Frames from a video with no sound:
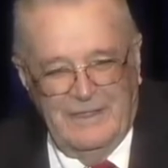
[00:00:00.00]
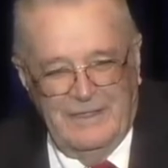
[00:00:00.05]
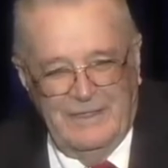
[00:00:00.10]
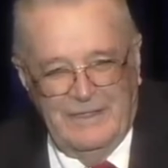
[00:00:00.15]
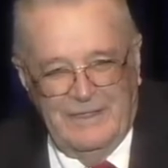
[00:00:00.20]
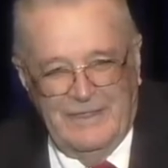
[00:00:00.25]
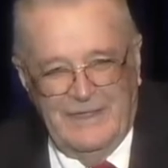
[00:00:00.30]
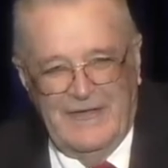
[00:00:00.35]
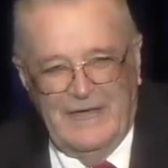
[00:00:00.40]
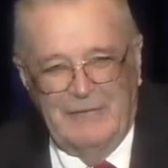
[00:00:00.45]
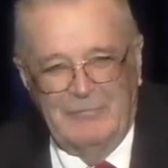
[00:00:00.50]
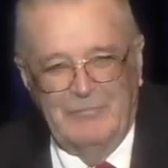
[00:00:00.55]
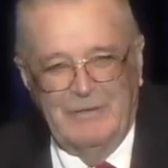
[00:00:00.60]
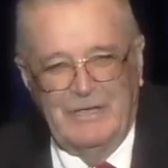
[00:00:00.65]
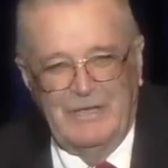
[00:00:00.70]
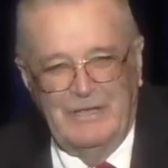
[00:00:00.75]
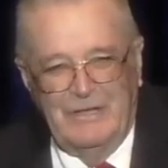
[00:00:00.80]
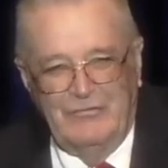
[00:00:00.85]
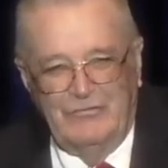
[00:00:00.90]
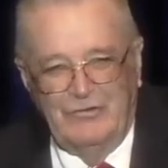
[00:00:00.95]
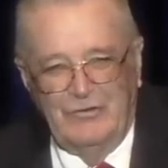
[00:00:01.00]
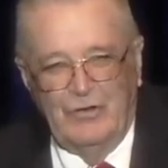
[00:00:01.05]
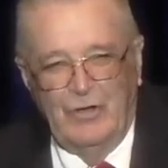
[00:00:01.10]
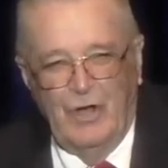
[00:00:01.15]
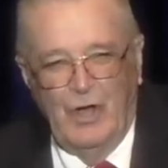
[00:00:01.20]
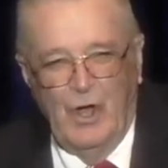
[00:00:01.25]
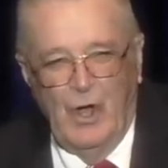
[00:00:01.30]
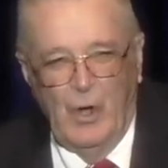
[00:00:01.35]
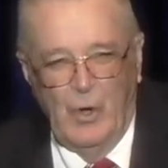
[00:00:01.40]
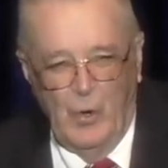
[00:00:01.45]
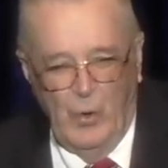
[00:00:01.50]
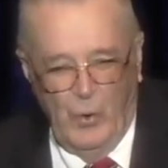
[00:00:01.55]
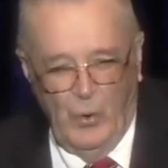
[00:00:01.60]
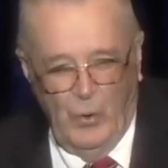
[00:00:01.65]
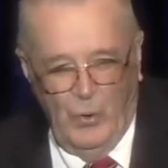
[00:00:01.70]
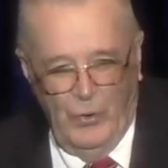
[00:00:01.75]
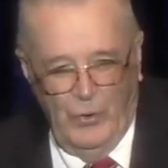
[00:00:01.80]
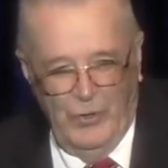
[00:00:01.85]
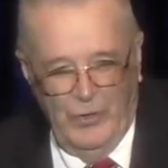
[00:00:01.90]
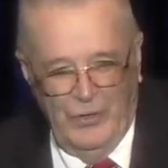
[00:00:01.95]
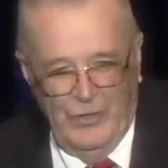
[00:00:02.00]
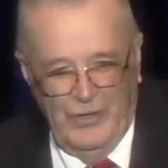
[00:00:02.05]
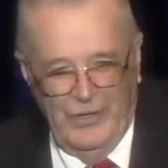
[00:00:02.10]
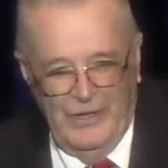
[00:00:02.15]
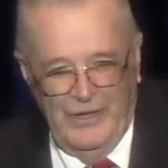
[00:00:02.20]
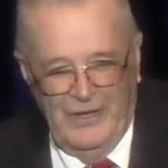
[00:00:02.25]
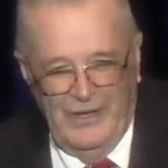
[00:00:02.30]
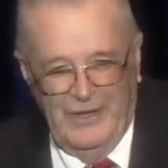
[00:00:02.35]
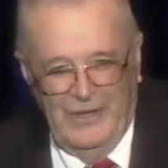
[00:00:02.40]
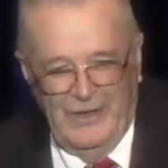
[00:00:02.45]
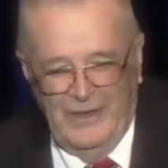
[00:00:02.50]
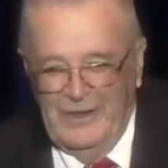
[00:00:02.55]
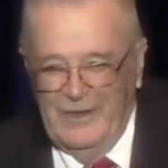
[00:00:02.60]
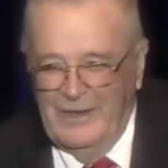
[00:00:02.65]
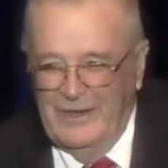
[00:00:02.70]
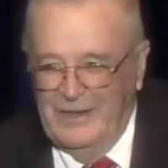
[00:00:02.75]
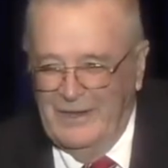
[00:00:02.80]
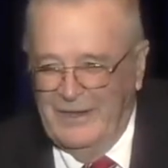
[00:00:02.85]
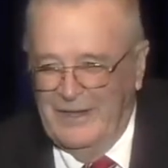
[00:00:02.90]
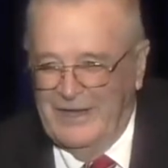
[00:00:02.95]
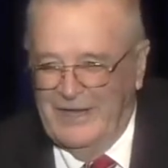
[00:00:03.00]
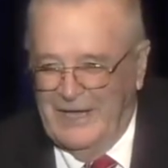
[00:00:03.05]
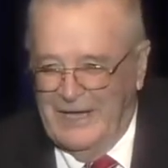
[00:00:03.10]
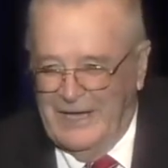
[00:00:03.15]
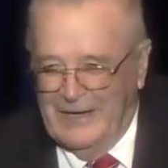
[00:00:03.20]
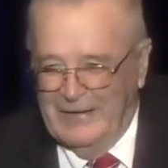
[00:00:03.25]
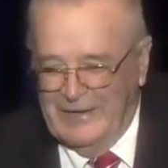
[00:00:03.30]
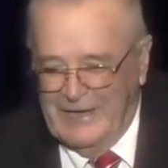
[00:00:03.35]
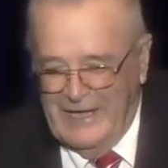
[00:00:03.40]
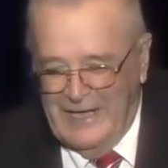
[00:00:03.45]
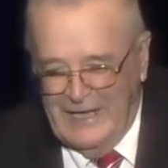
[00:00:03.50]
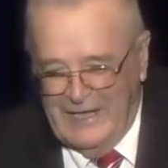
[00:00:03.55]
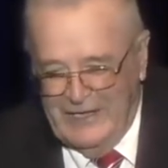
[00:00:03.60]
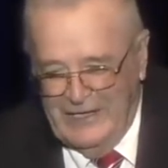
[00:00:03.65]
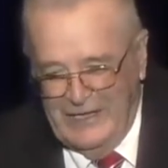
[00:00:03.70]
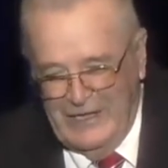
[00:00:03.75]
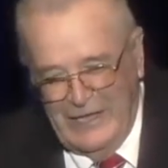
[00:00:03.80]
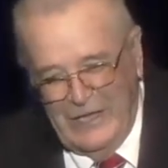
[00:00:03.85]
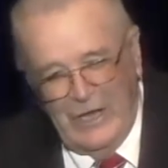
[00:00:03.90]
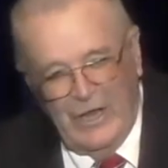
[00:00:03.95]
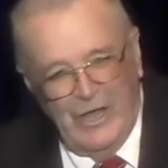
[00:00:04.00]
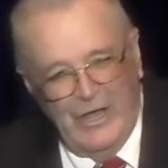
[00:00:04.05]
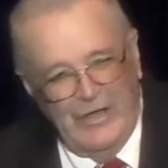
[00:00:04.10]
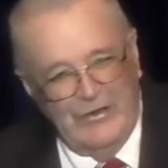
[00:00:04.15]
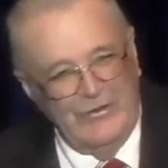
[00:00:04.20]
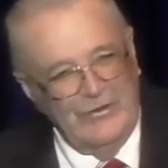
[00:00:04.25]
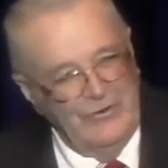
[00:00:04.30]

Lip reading: That means you're old. And I got in under the